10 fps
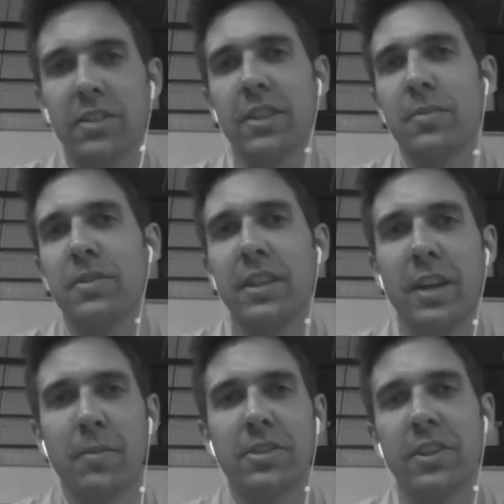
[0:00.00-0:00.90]
on them. See
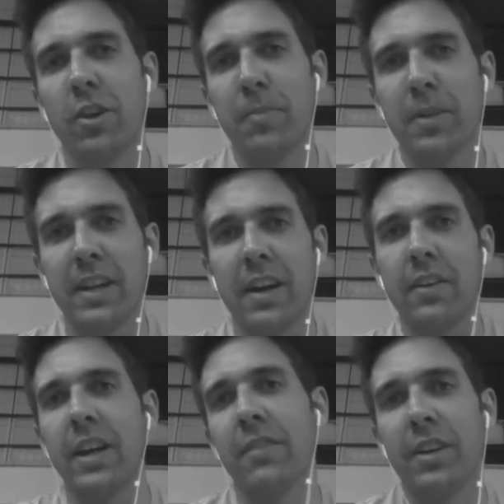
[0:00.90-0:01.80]
how much they go up and
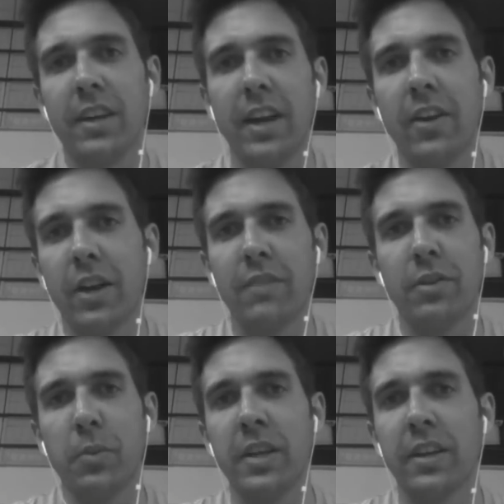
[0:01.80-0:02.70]
down every day or
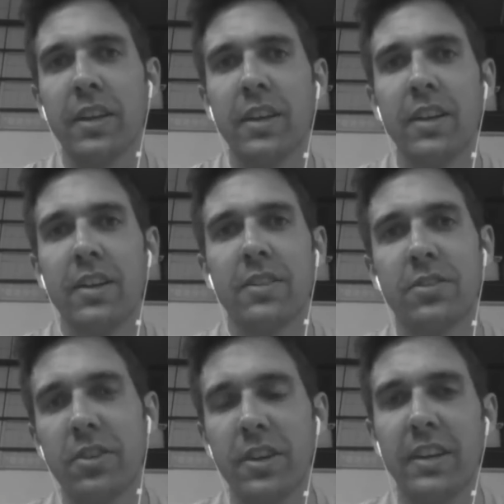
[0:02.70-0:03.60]
every week.
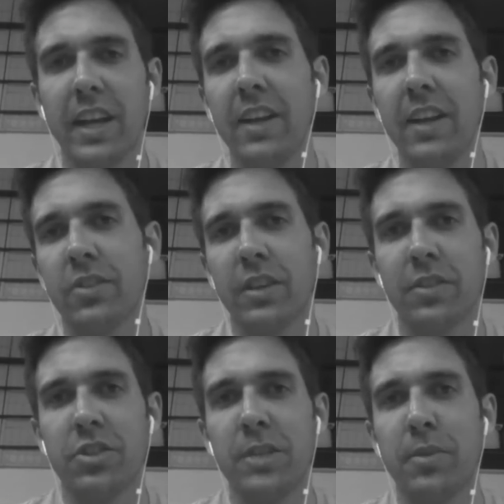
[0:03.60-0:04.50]
Certain days are
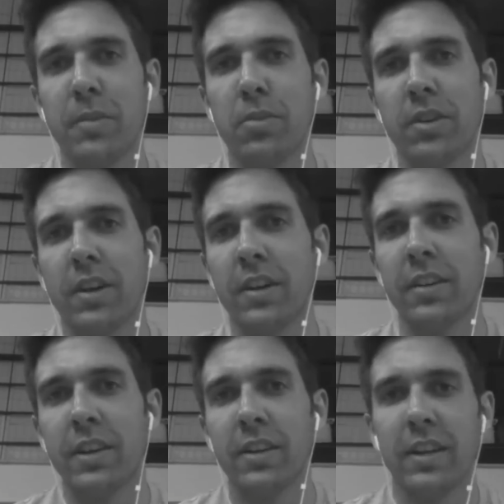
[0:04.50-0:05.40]
even cheaper to book on.
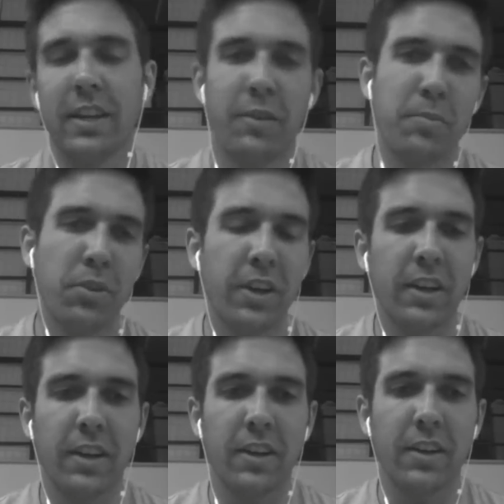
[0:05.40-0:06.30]
Like if you're booking
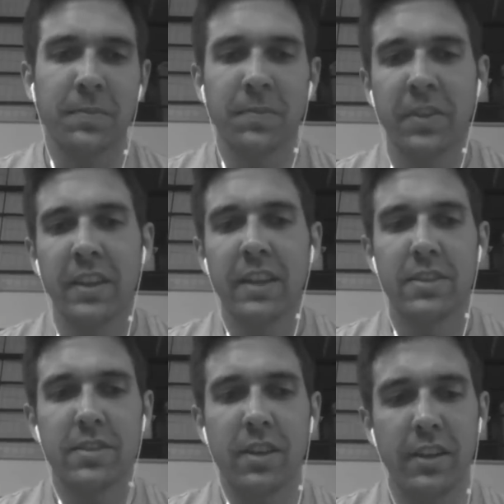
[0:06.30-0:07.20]
on a
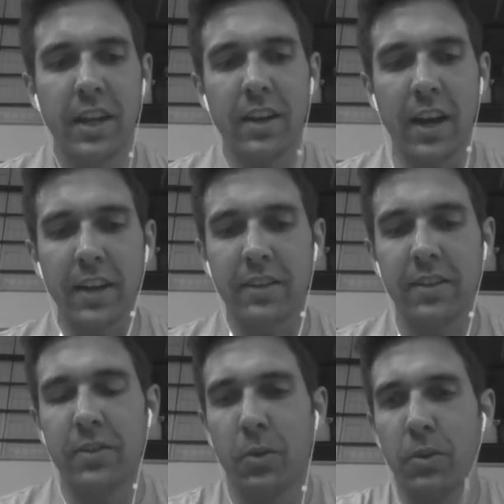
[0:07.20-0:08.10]
Sunday night
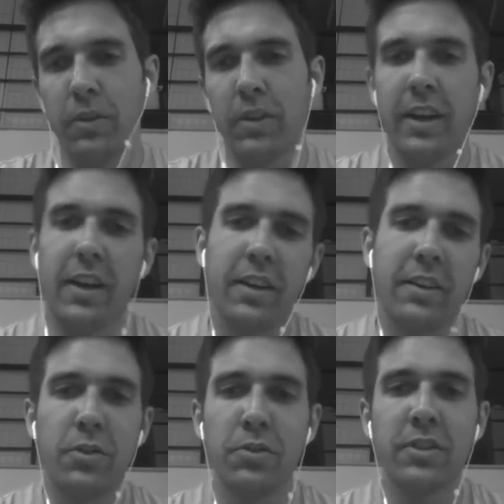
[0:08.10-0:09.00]
or a
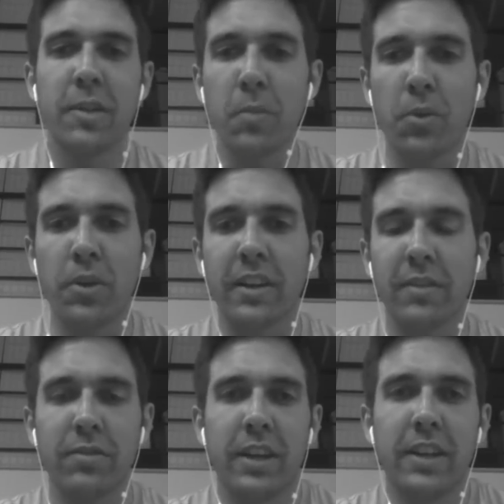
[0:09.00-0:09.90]
Tuesday morning, the
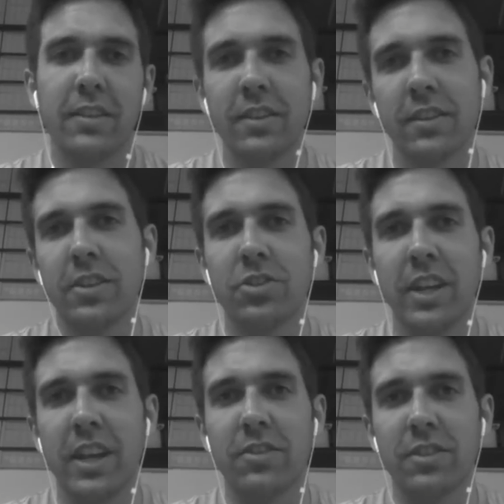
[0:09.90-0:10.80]
flight could
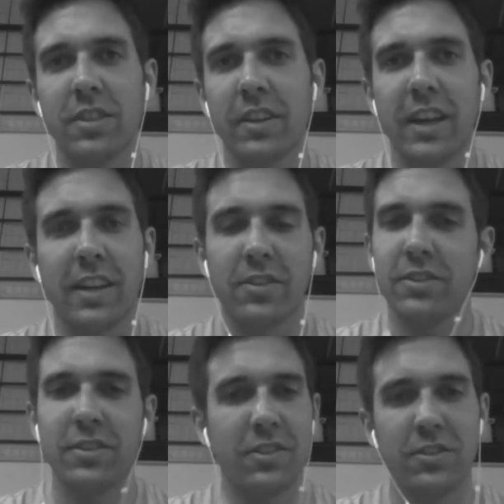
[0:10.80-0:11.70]
change just on that.
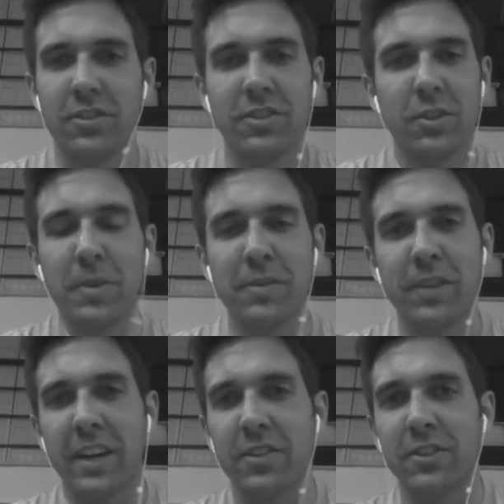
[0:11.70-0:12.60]
There's so many
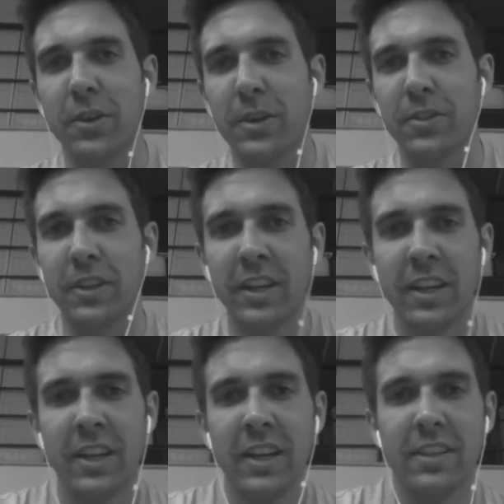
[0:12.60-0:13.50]
factors that go into it.
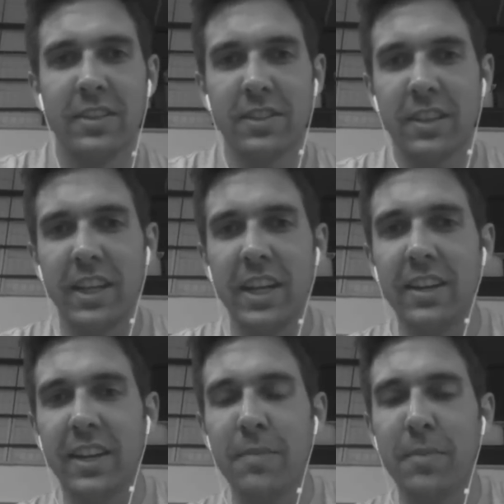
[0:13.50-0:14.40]
It's just key
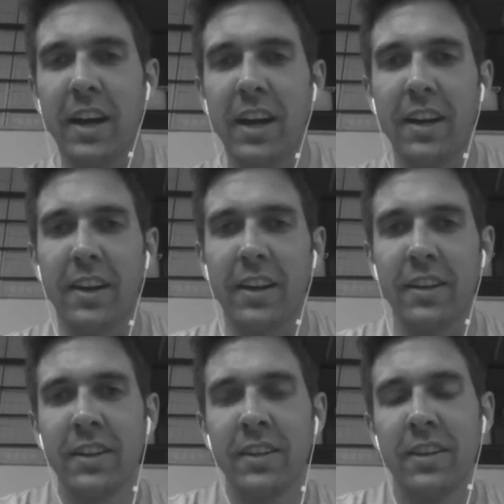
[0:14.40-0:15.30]
to keep an eye on it.
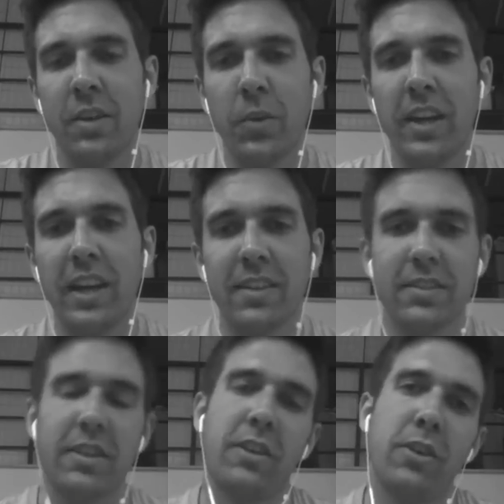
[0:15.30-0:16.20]
And when it hits
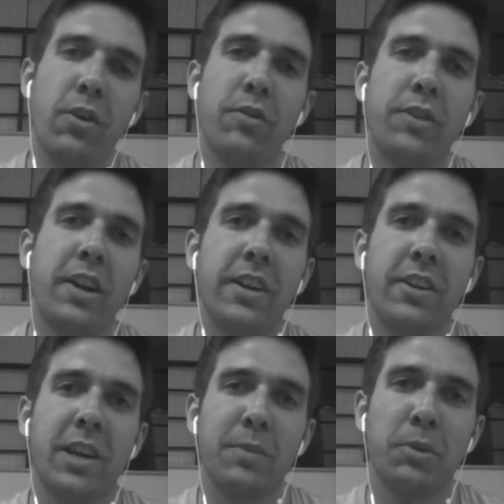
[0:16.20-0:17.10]
a low fare that
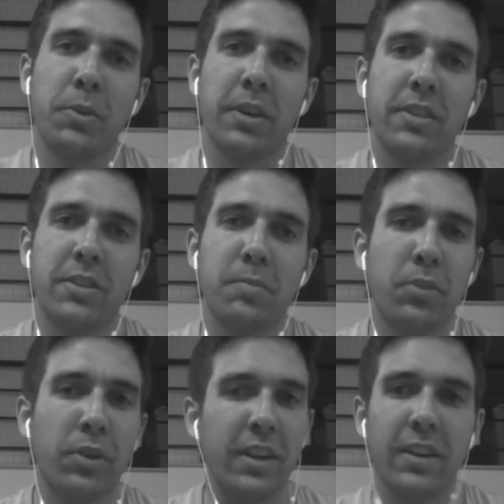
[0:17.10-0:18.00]
you're comfortable with, just
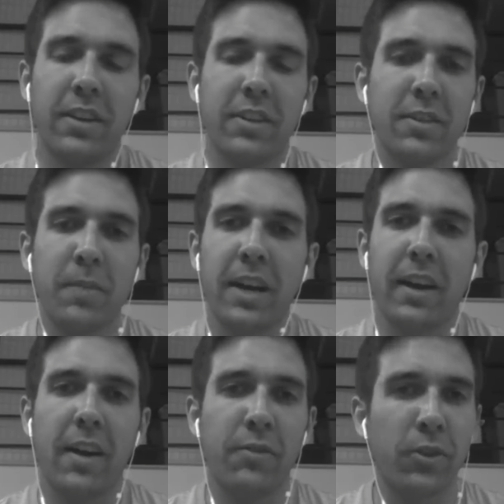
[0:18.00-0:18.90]
book it. It doesn't matter
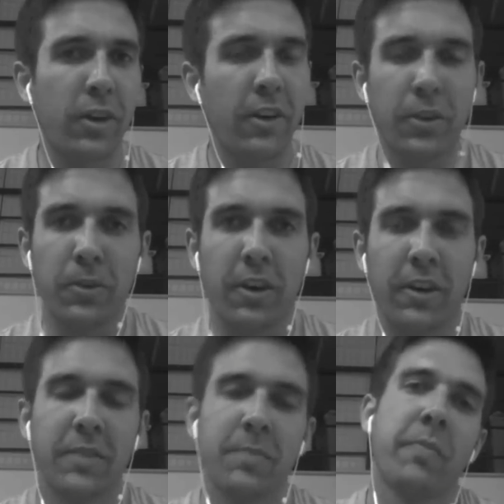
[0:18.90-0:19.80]
how far out you
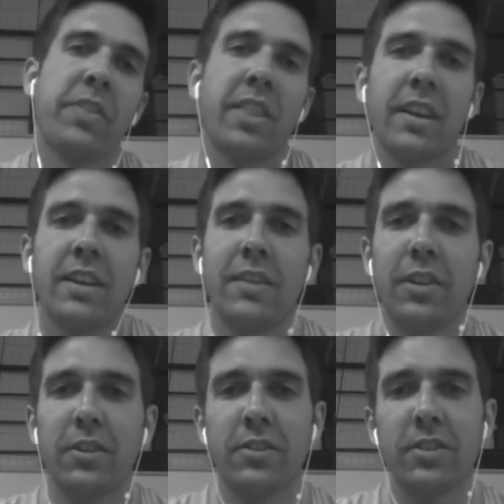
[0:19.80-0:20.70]
are. If
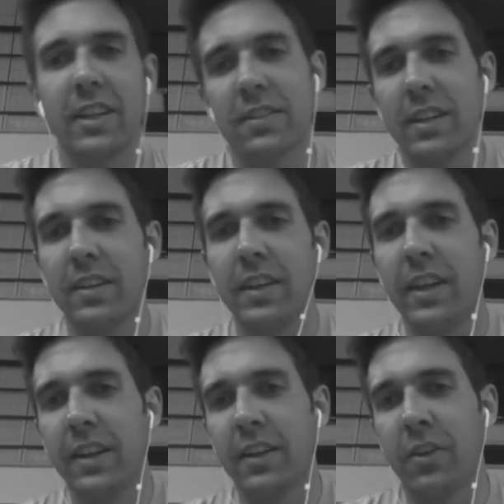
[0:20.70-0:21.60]
it looks like it's
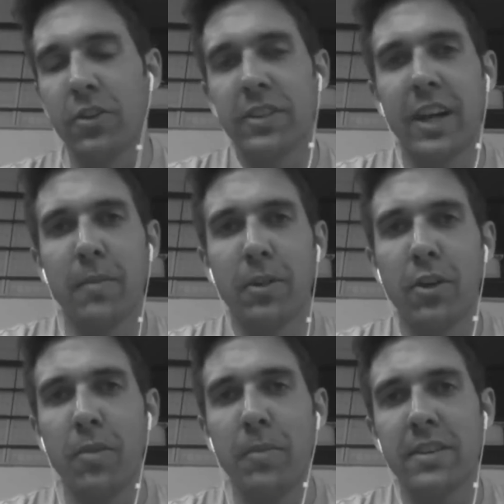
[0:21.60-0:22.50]
hitting an all-time
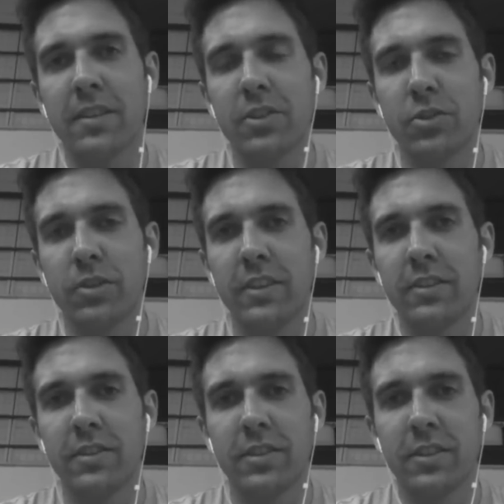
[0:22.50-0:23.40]
low based on
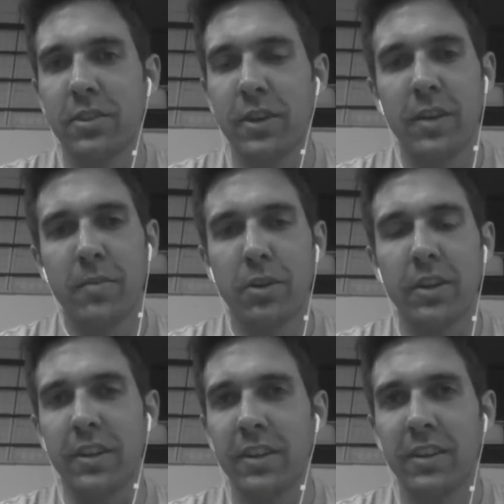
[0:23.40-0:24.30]
trends, just go ahead and book
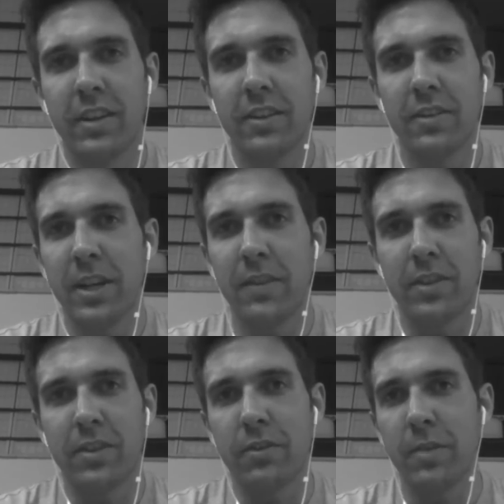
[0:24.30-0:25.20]
it. It doesn't matter if
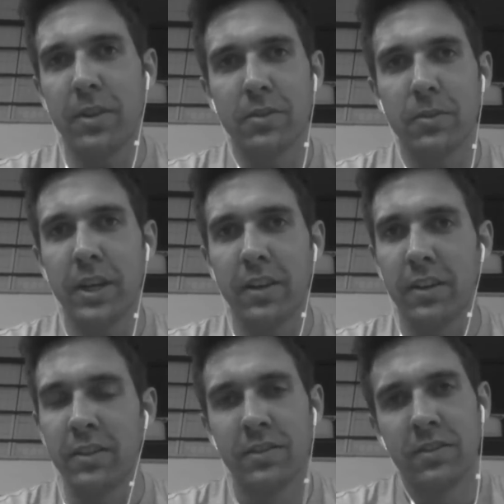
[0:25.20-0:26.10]
it's 3 months away
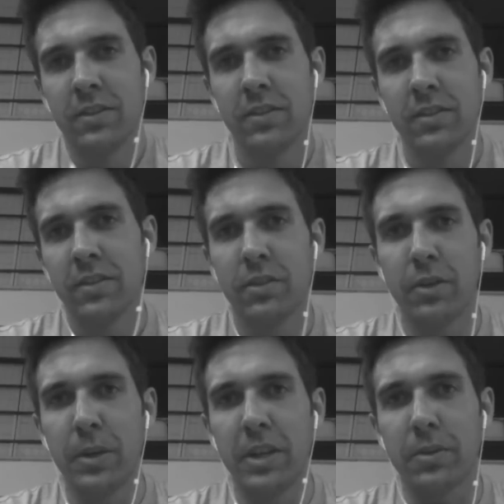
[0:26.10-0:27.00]
or
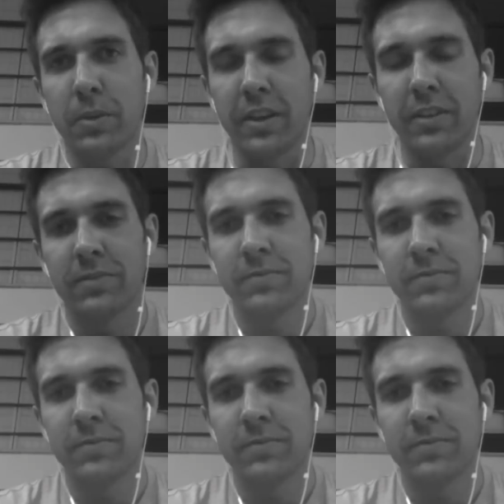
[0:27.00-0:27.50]
3 weeks away.